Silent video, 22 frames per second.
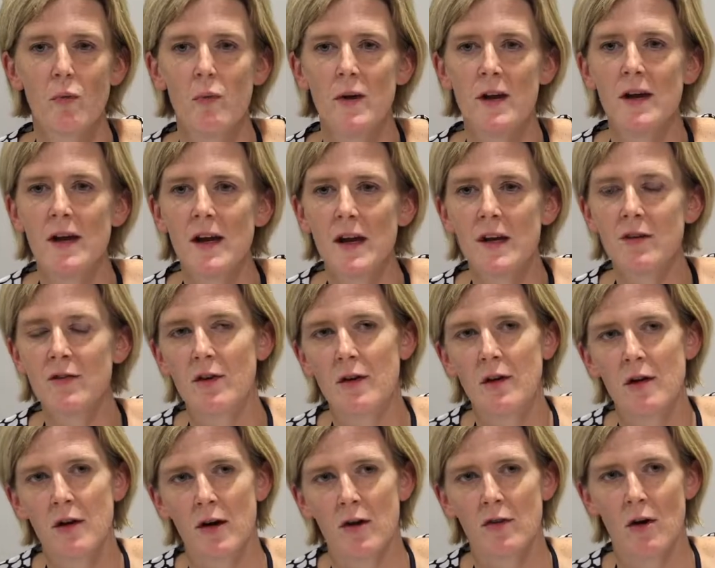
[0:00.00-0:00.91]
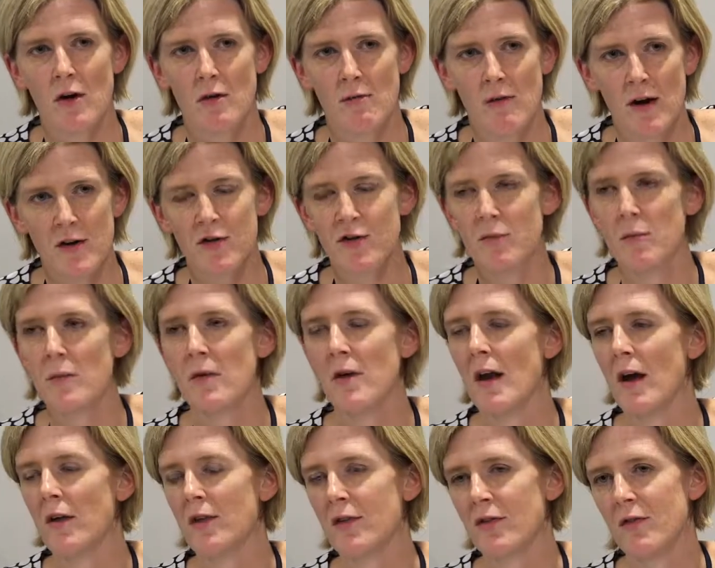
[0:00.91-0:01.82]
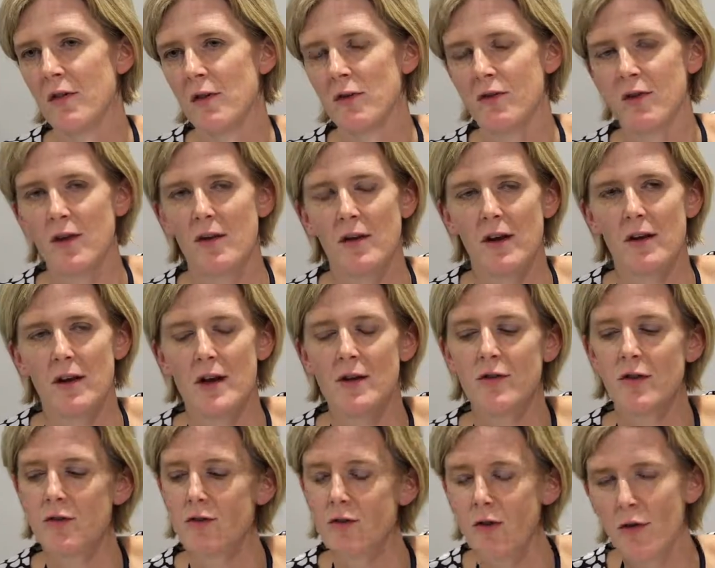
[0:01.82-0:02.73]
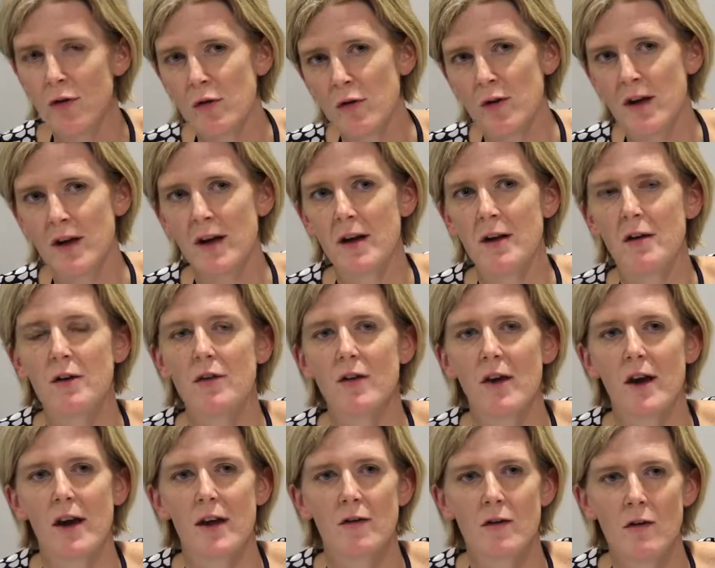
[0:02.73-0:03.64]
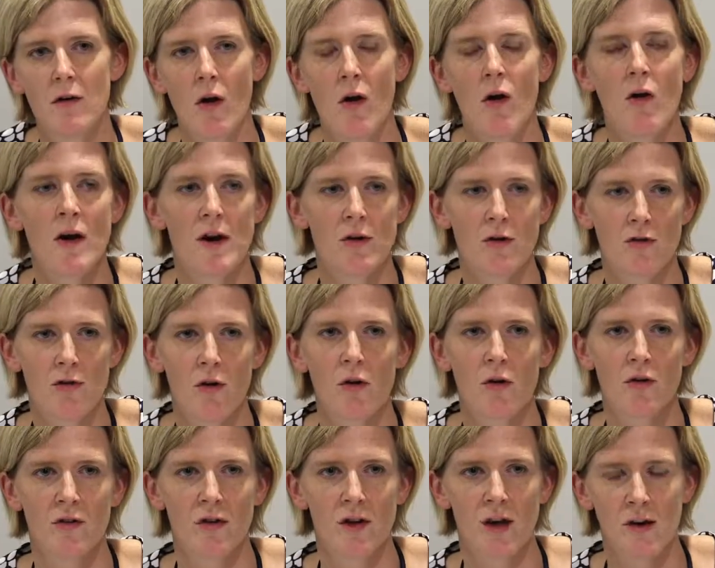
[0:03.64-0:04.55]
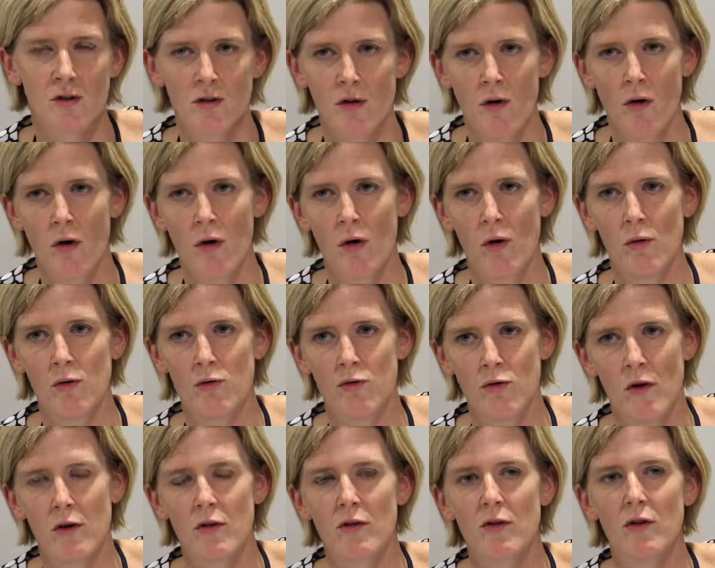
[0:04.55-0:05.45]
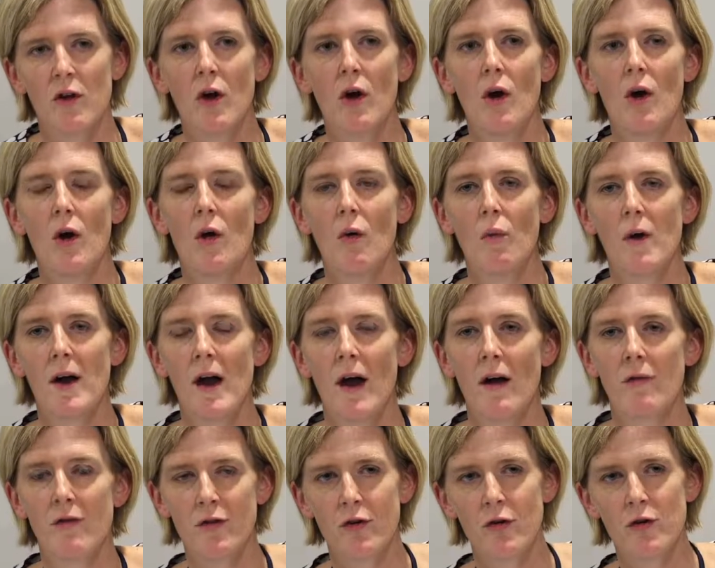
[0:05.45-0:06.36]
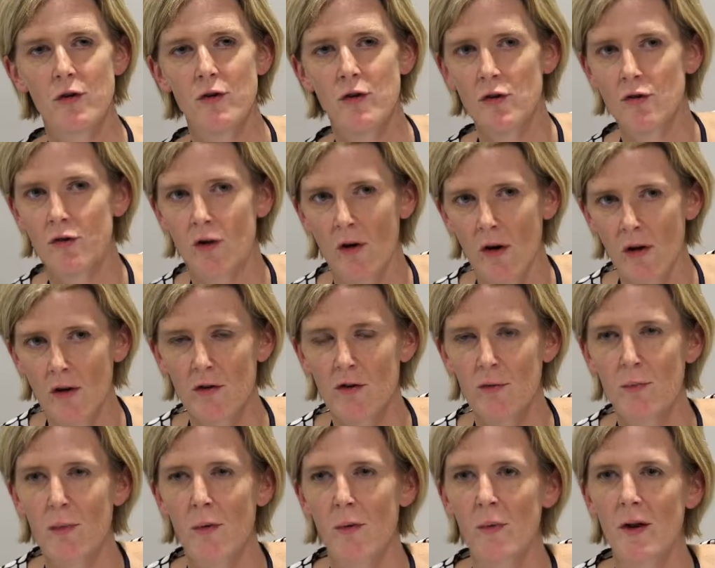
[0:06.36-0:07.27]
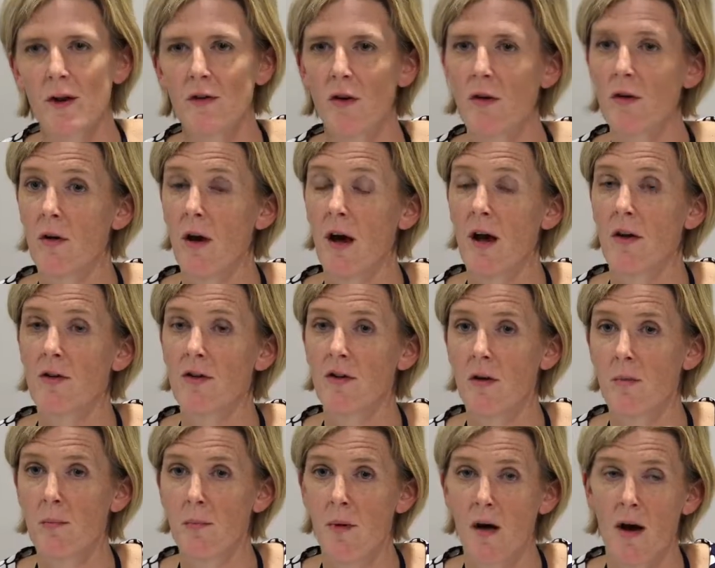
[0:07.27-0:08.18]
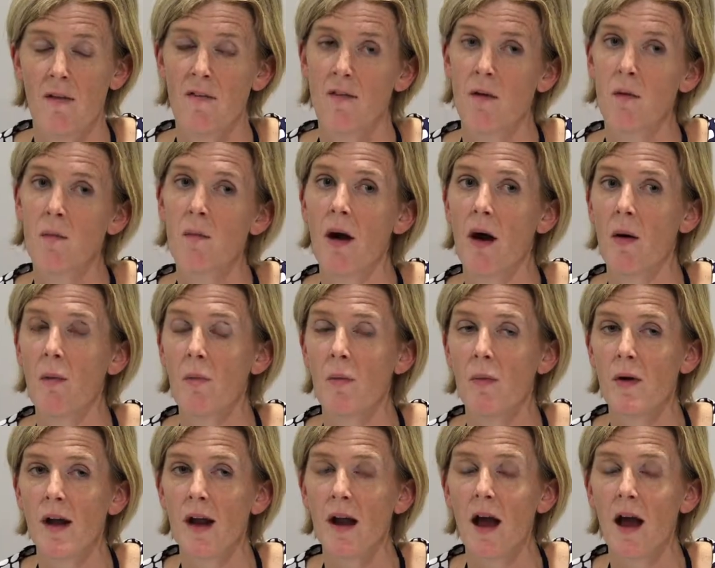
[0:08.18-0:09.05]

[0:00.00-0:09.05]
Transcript: we need to look at our regimen, as Phil said. It's 2 years, it's long, it's toxic, it's got old drugs. We have 2 new drugs, but we don't know how to combine them, and